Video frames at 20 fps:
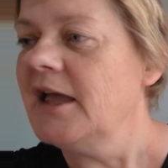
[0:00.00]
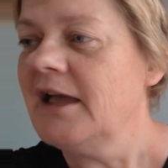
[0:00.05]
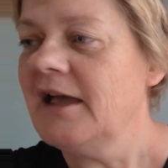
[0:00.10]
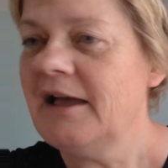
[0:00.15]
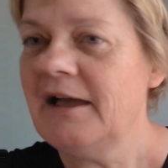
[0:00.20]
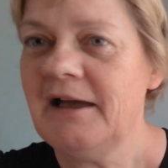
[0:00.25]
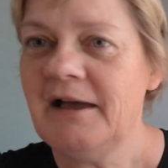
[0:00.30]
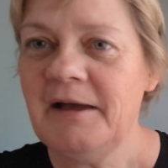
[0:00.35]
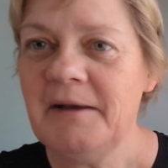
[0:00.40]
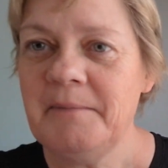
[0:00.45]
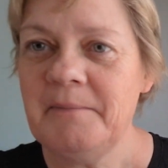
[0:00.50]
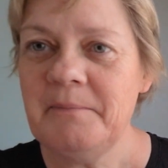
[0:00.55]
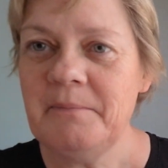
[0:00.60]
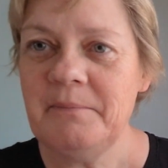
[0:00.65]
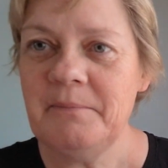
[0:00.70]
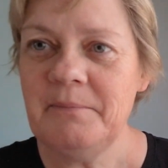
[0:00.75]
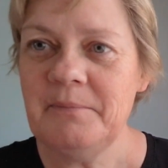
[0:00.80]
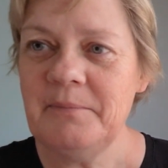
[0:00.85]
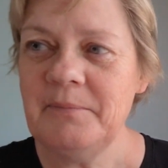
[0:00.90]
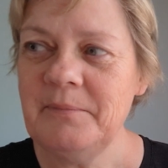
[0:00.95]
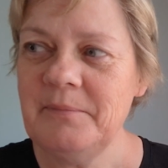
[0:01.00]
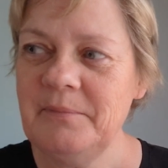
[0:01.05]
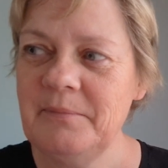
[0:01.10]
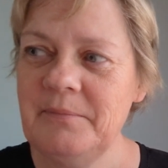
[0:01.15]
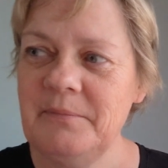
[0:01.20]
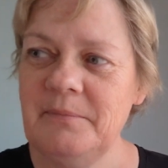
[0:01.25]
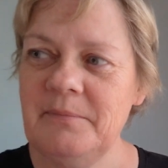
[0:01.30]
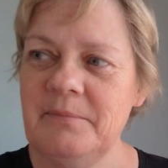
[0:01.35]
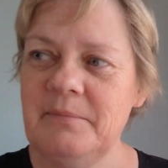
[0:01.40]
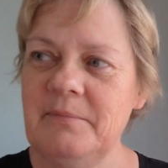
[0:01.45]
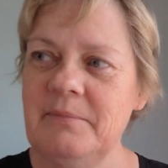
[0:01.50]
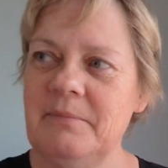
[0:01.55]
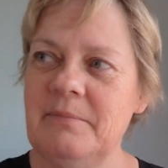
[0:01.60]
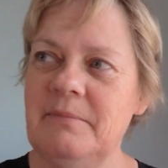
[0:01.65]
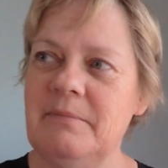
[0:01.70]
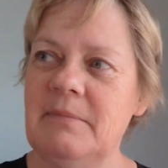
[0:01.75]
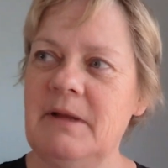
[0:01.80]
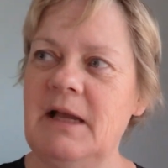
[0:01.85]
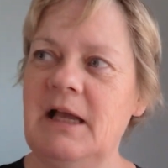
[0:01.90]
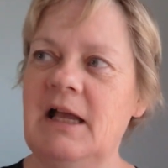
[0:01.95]
And
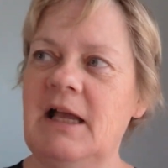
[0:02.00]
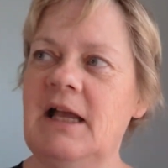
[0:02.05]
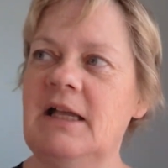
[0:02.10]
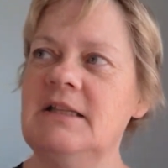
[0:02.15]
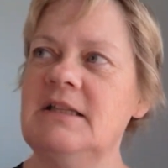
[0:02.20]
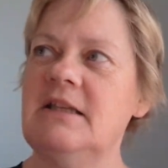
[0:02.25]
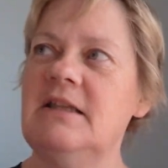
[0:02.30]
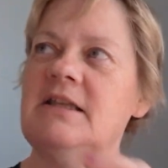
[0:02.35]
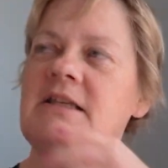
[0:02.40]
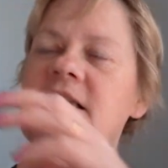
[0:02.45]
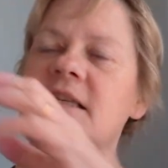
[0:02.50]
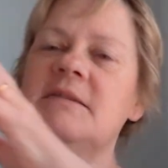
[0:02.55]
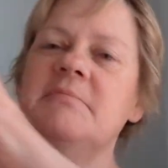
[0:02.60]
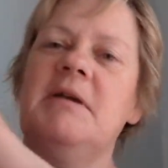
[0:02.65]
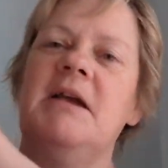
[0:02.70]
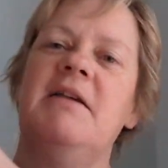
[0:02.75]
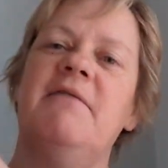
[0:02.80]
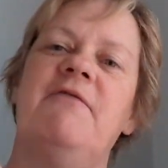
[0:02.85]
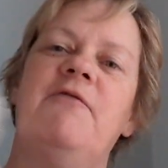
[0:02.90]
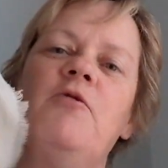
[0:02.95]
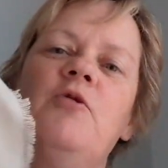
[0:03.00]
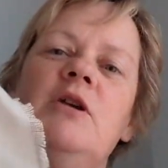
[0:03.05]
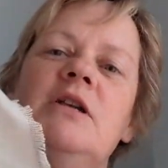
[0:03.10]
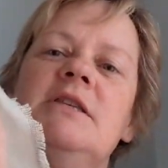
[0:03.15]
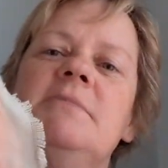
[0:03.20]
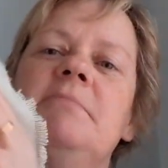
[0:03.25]
this is my focus